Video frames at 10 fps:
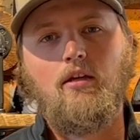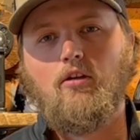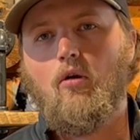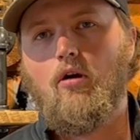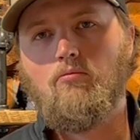
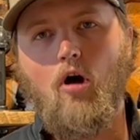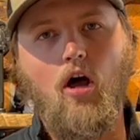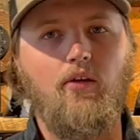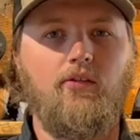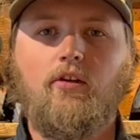on
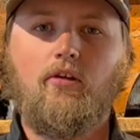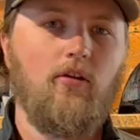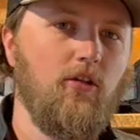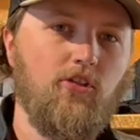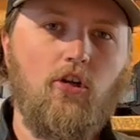Mossy
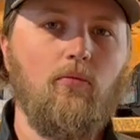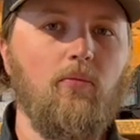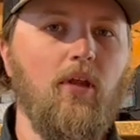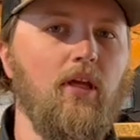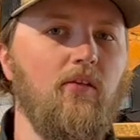or a certain
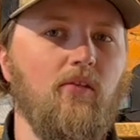place,